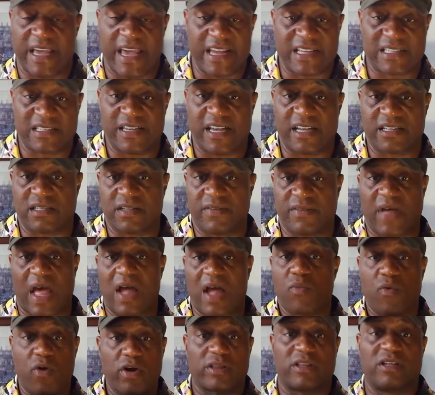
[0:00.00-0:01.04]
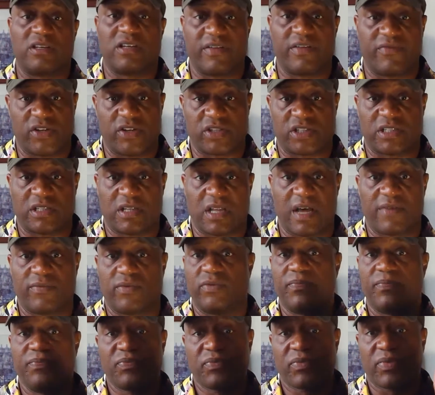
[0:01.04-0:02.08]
excess of, I worked in division level,